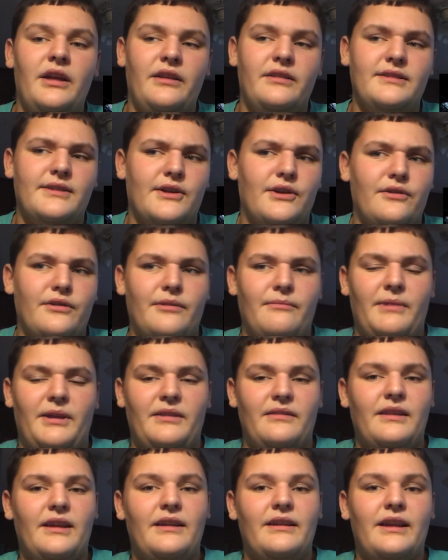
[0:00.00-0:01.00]
So I
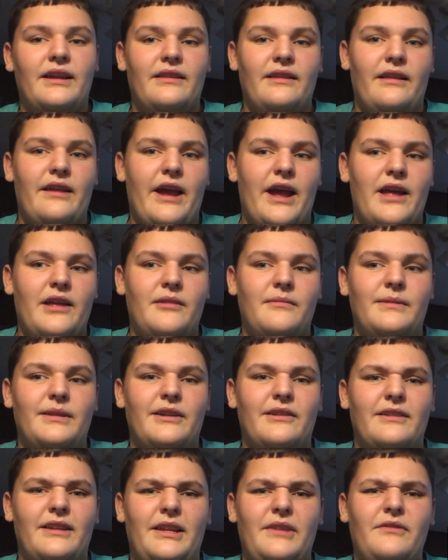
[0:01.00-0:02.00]
mean, they got him in
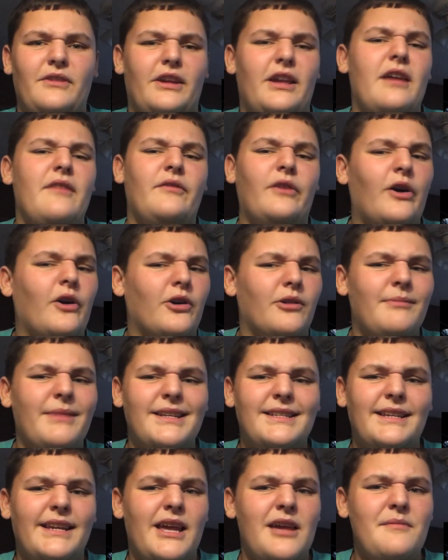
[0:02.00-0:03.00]
there, and even Kevin Hart
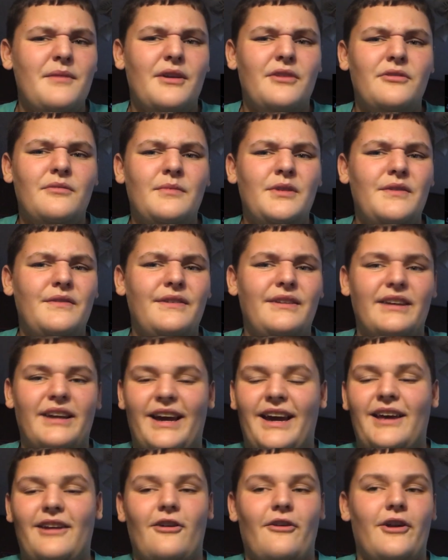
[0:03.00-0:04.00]
makes a cameo in the movie.
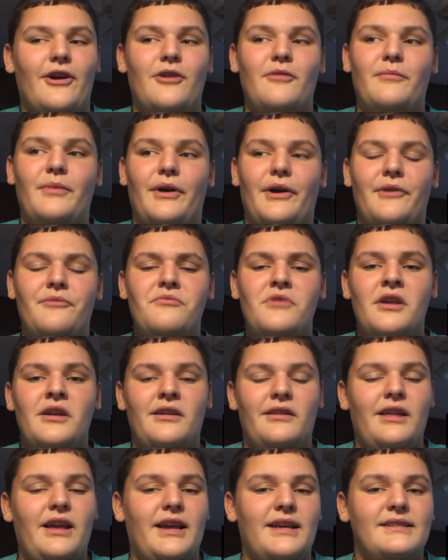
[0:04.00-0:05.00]
I don't know, but
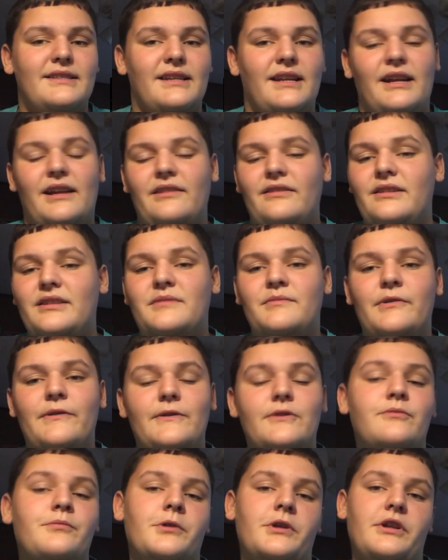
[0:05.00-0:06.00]
like I said, this movie
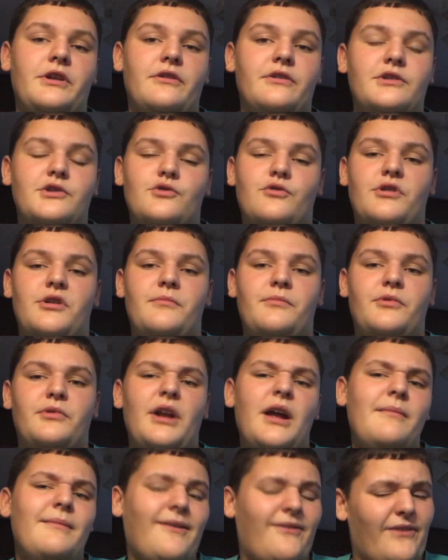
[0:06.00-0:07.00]
is pretty enjoyable.
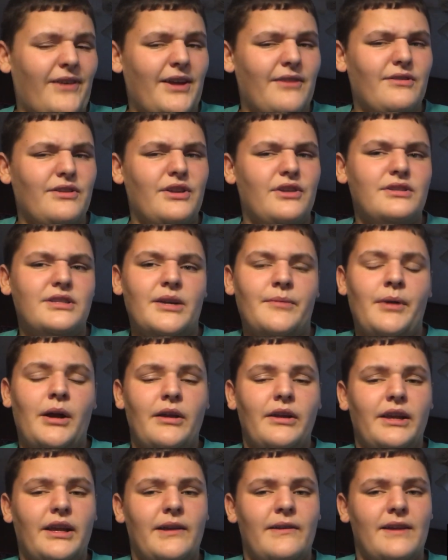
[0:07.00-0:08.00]
Not my favorite though, so I
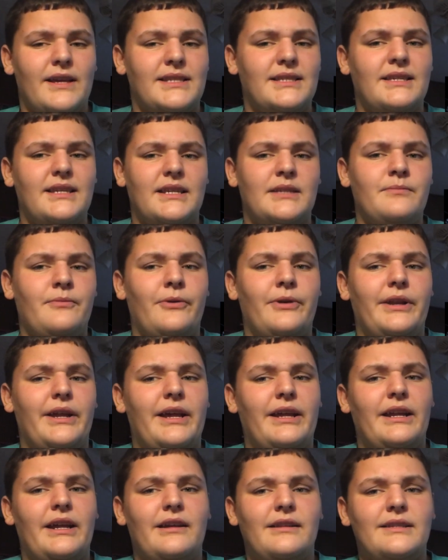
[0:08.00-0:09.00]
probably give it a
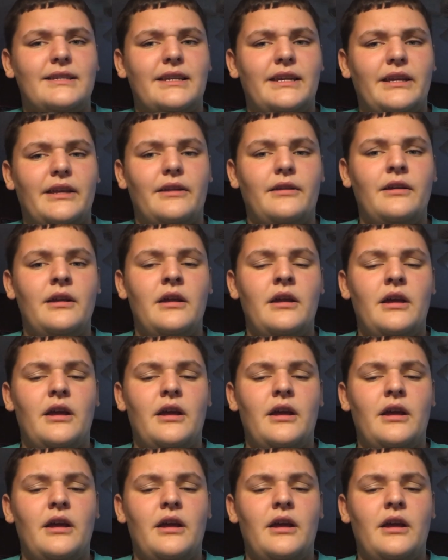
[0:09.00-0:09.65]
6.8 out of 10.